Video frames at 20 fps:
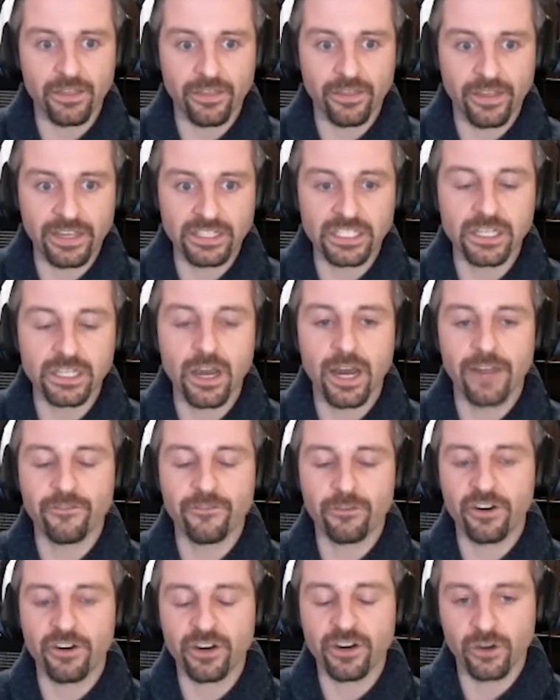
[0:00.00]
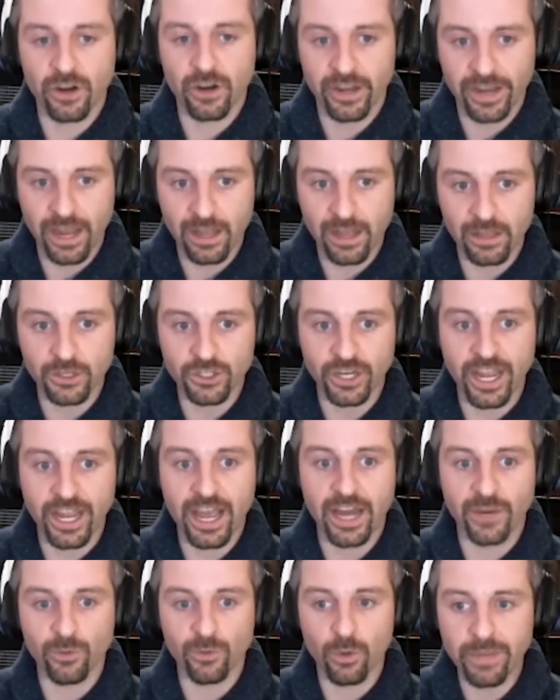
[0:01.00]
the Society for American Archaeology
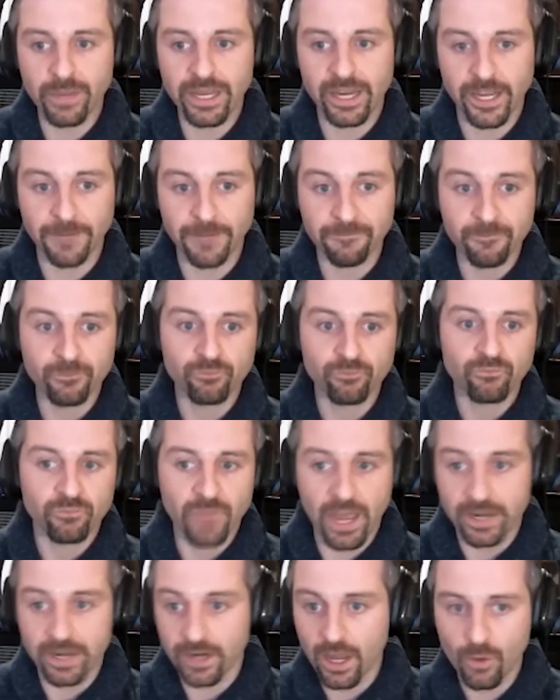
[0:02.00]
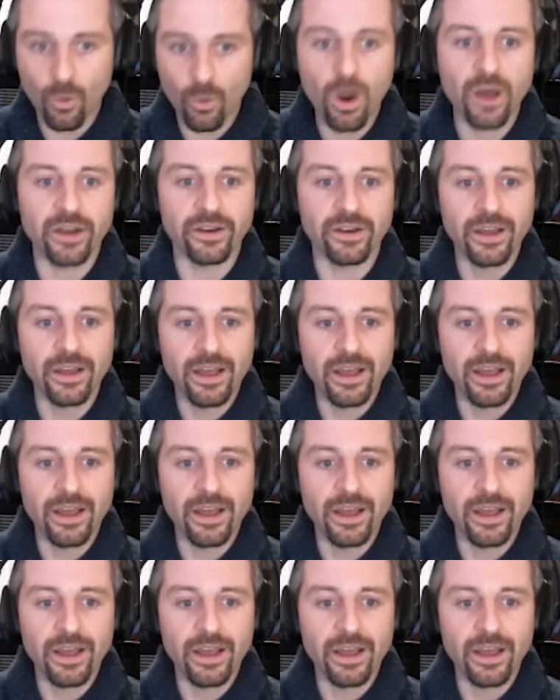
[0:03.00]
annual meeting, and I won.